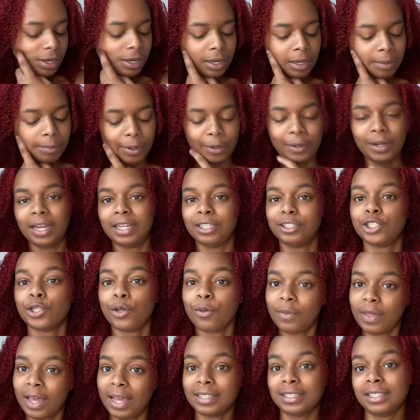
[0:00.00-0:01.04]
Okay, so
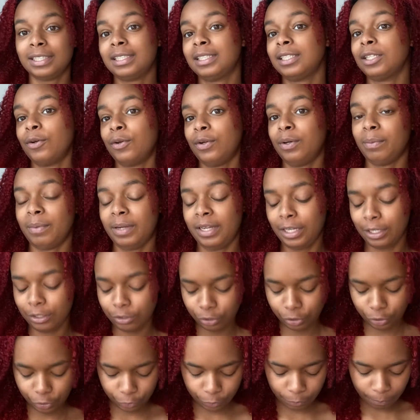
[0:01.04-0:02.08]
that's going to my hair
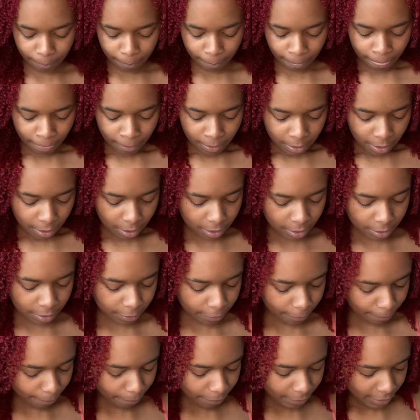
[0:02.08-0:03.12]
too.
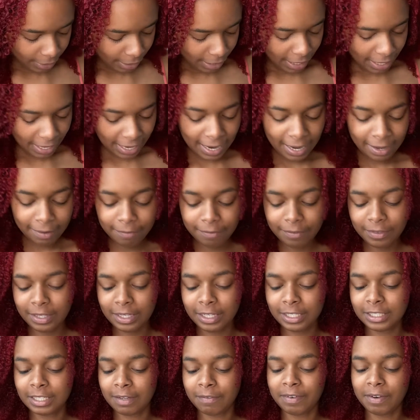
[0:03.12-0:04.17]
I have this,
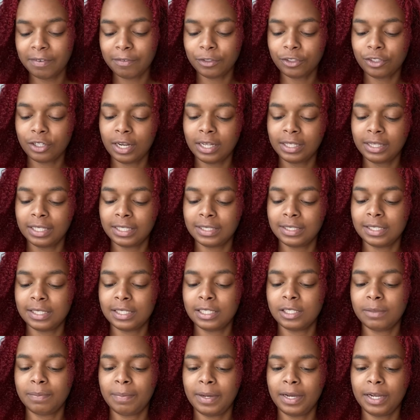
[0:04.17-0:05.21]
I've never tried this. This is
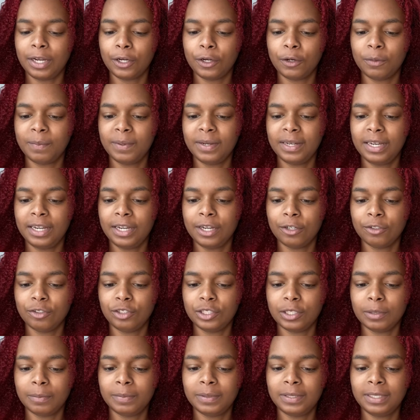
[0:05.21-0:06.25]
by Urban Air
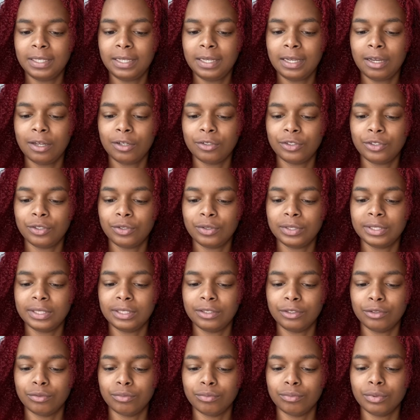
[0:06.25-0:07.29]
Gypsy Hustle and
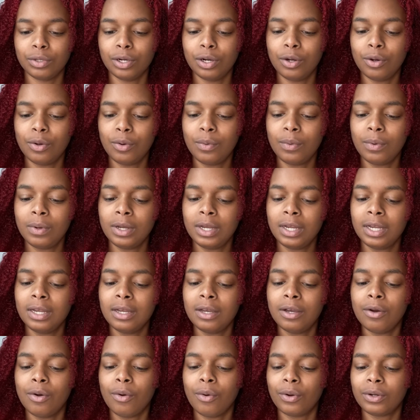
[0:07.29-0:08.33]
Grow
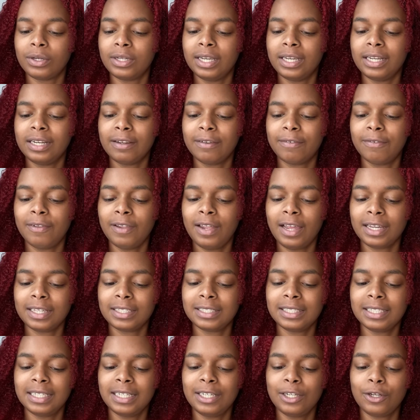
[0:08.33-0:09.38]
Organic
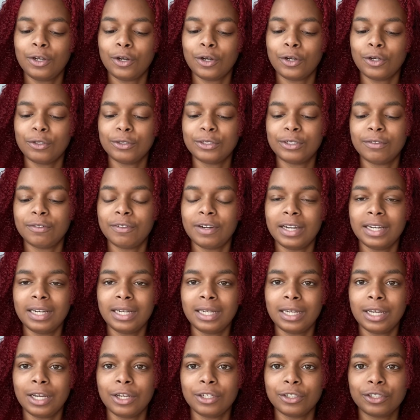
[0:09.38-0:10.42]
Flaxseed Curl Defining
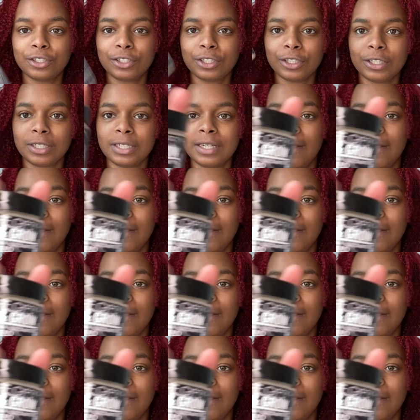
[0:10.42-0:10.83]
Custard.